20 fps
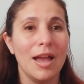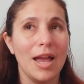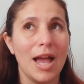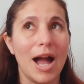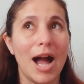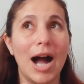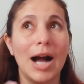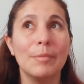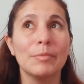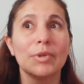
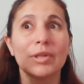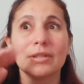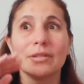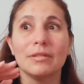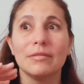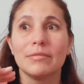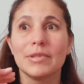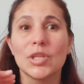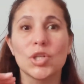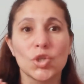I'm
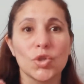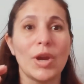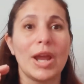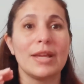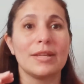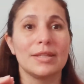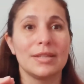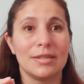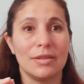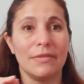gonna
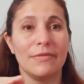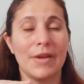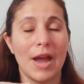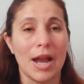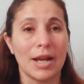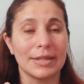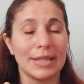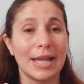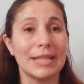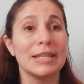stress the
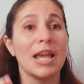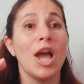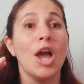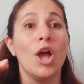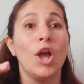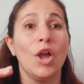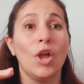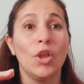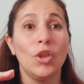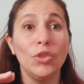fact that
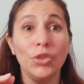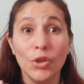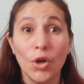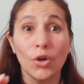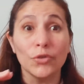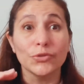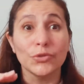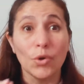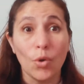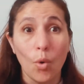
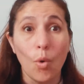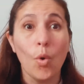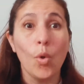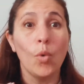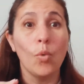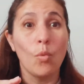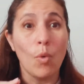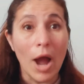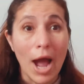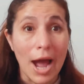not
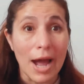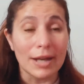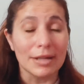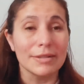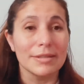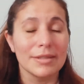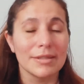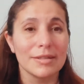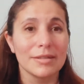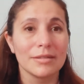all
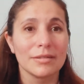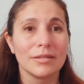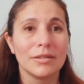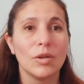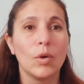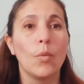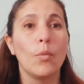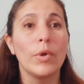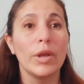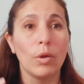wax
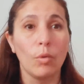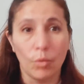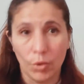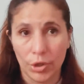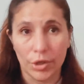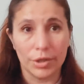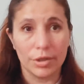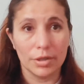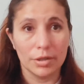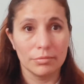will
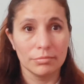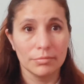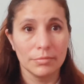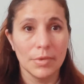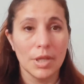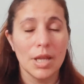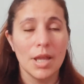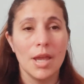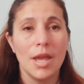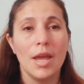work.
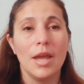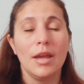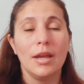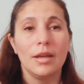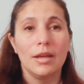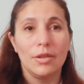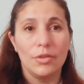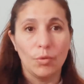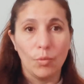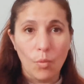
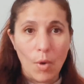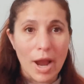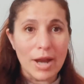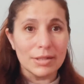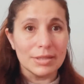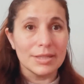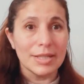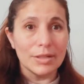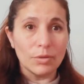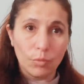The
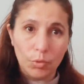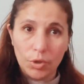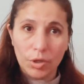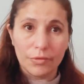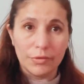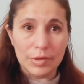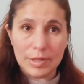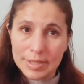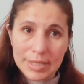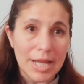wax that work
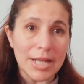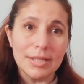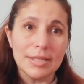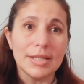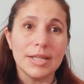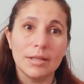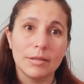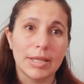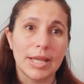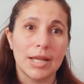for
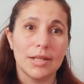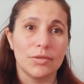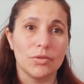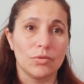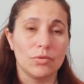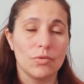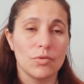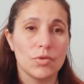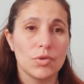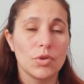scented
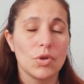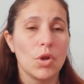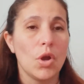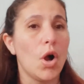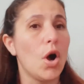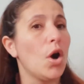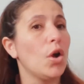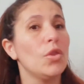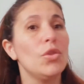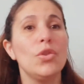candles
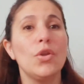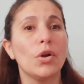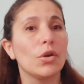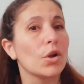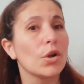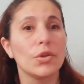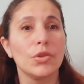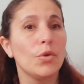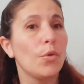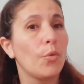are not
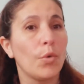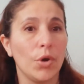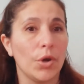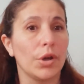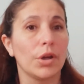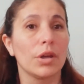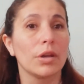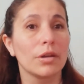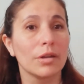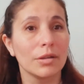gonna
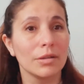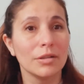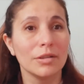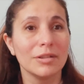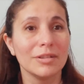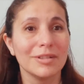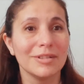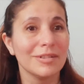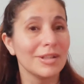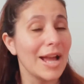work
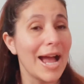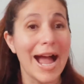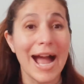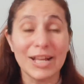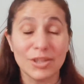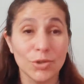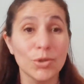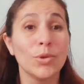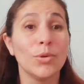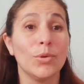
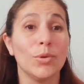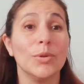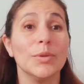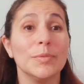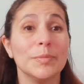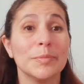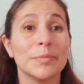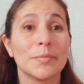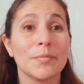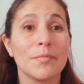at all